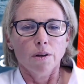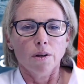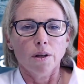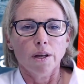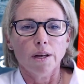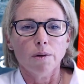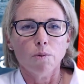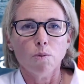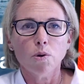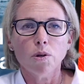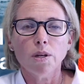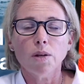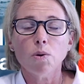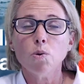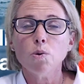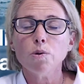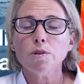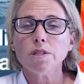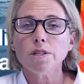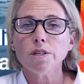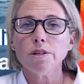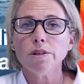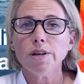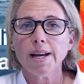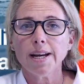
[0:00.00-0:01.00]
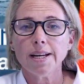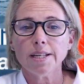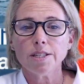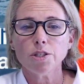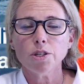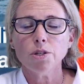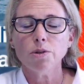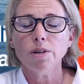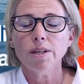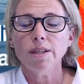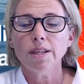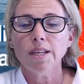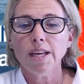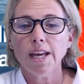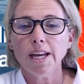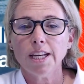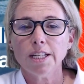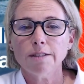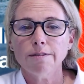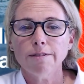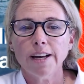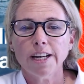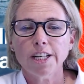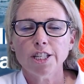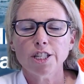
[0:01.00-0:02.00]
It will also ask you in the
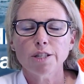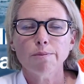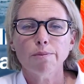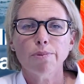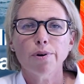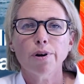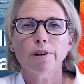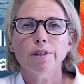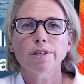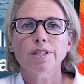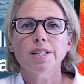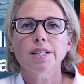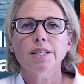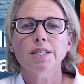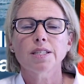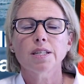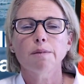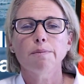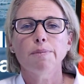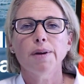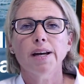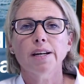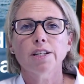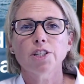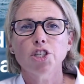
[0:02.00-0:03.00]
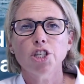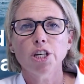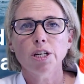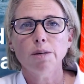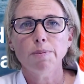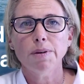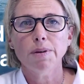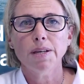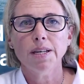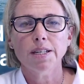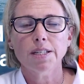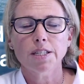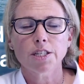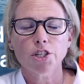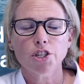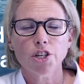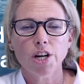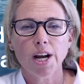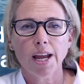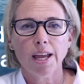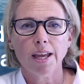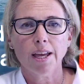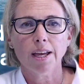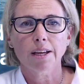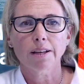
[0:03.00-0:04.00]
activation process about GPS
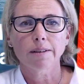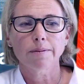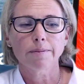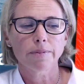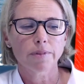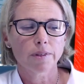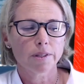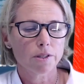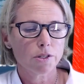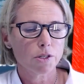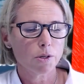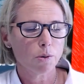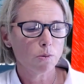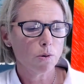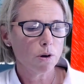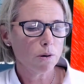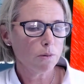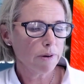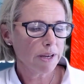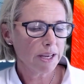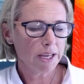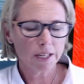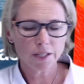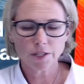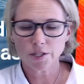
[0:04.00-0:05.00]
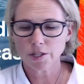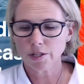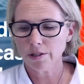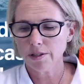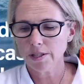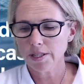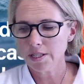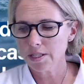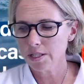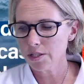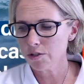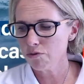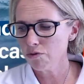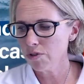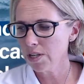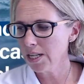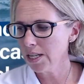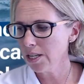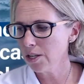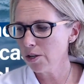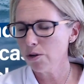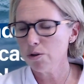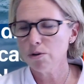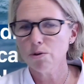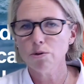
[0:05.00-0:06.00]
tracking. So what we can do, there's this
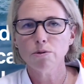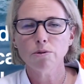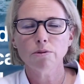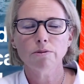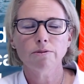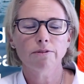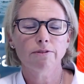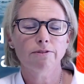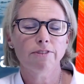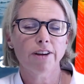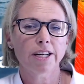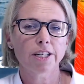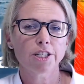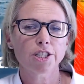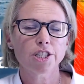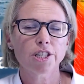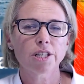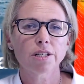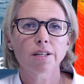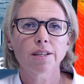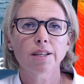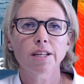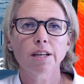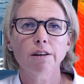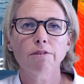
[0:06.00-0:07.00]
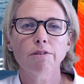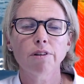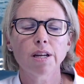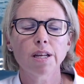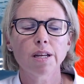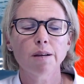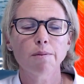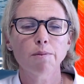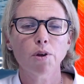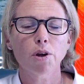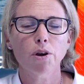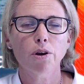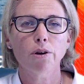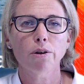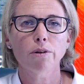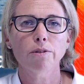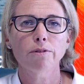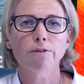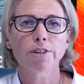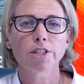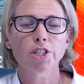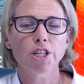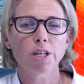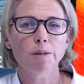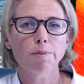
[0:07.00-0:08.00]
really cool function in the Iridium GO
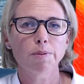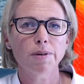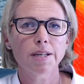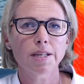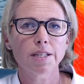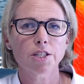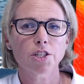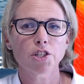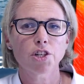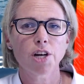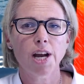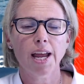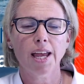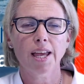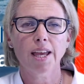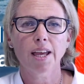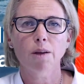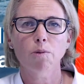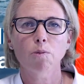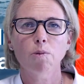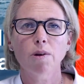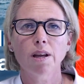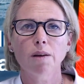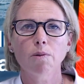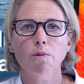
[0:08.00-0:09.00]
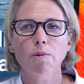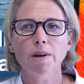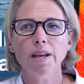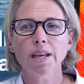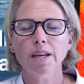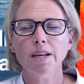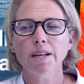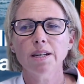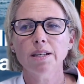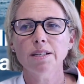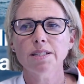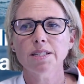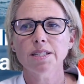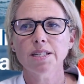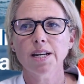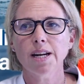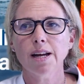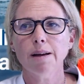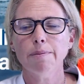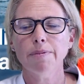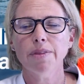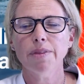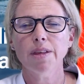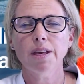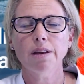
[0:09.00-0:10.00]
for GPS tracking where we can set
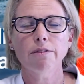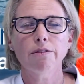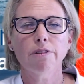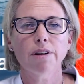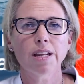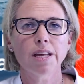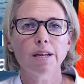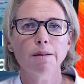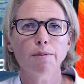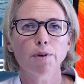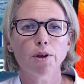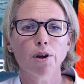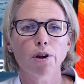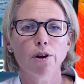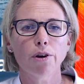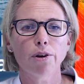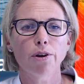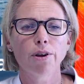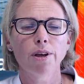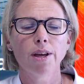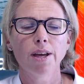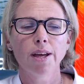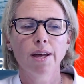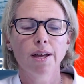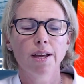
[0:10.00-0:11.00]
up the Iridium GO